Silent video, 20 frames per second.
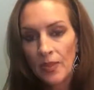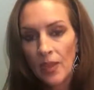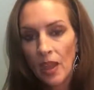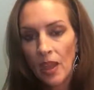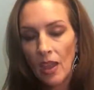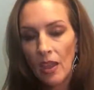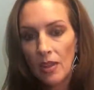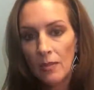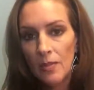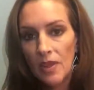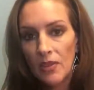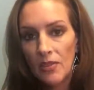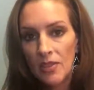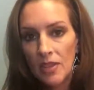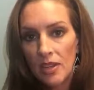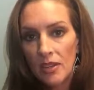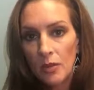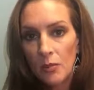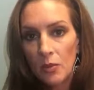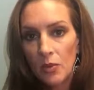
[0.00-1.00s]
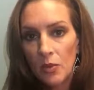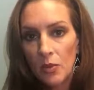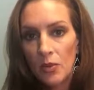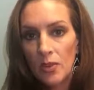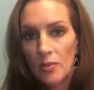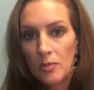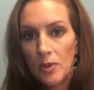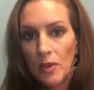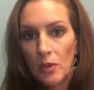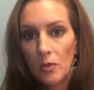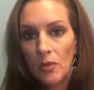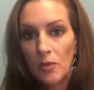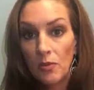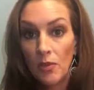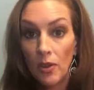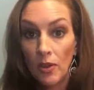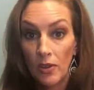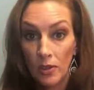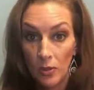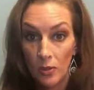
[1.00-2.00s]
have signed up with OHP with
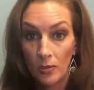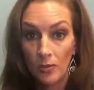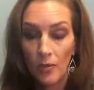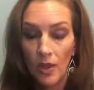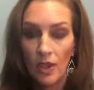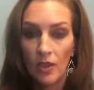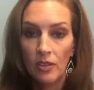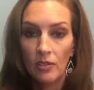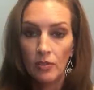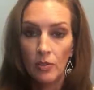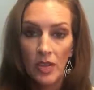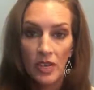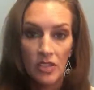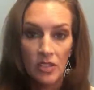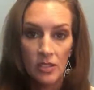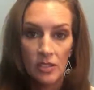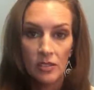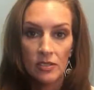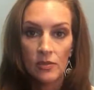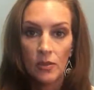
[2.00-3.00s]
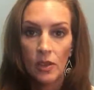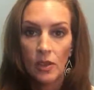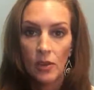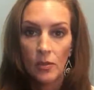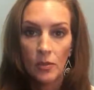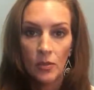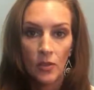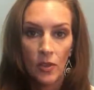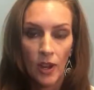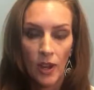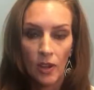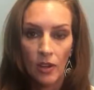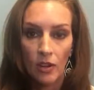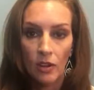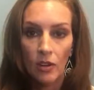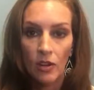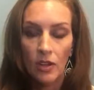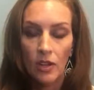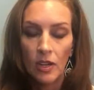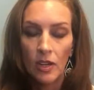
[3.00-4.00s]
volume of patients, volume of
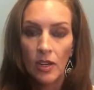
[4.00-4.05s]
care.